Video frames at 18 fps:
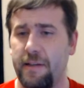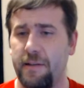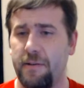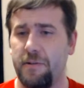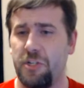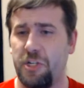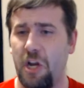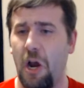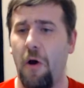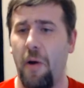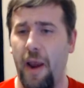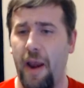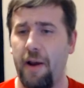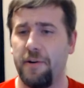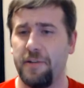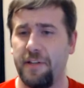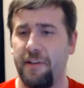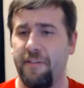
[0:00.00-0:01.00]
show
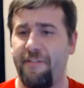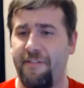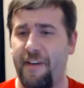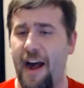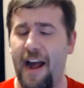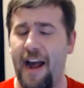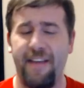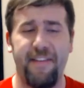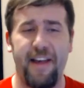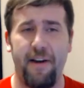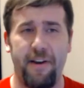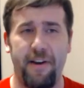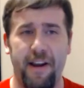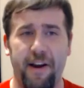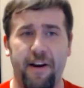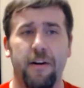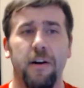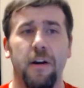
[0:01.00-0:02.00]
airs at 5 out
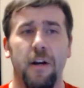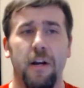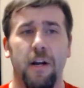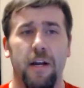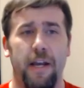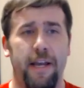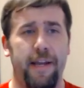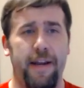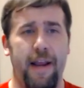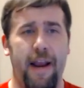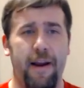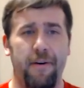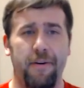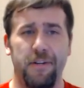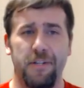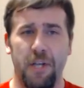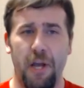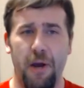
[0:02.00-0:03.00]
here in
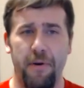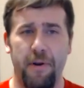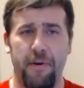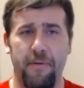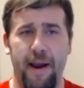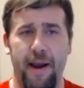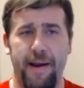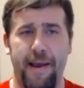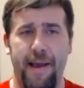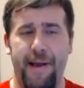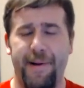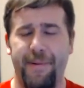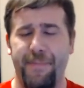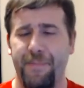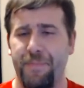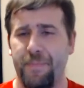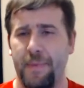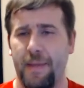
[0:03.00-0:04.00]
Arizona right
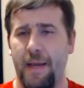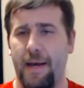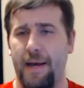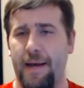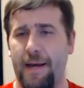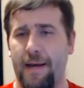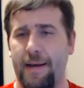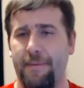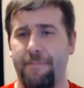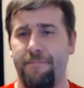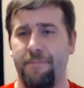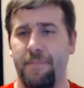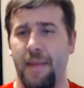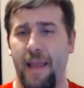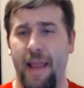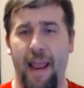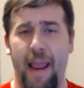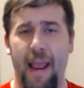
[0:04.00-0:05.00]
now, and
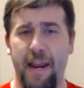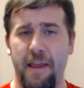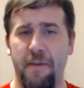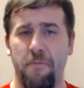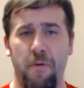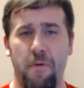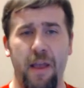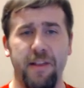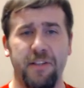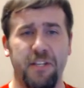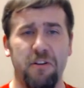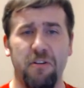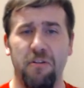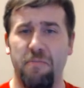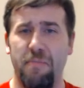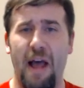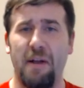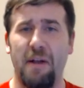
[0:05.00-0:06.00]
it went
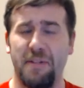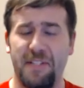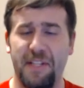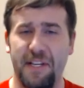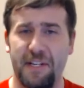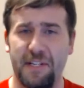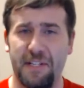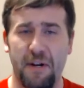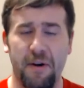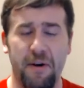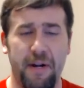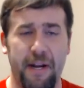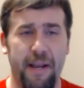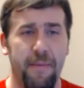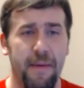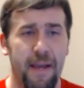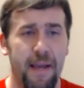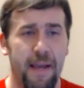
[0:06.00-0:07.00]
to about
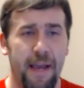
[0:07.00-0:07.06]
6:30.